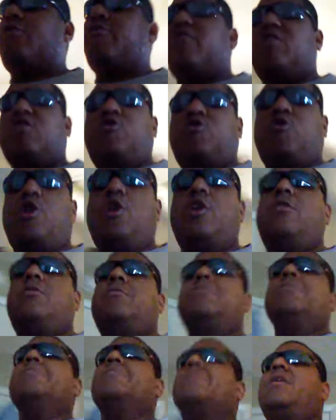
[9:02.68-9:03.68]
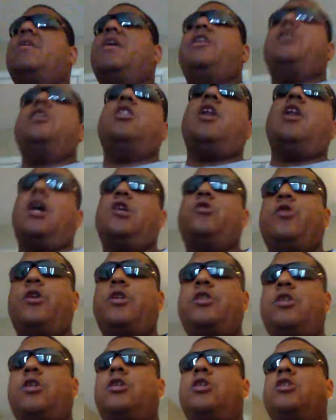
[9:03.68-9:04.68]
are frustrated, and Eli Drake
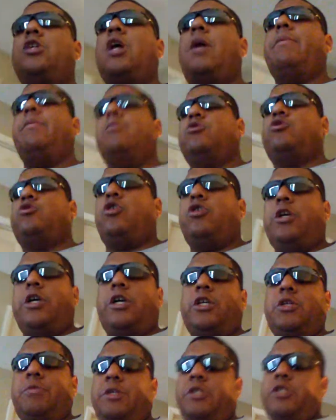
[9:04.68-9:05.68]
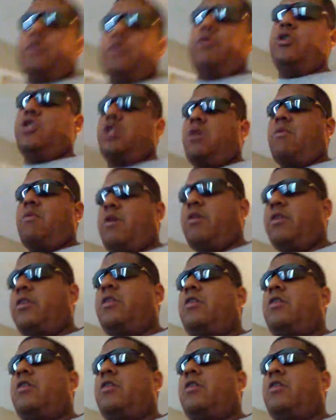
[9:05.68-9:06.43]
says it's time people start taking me seriously around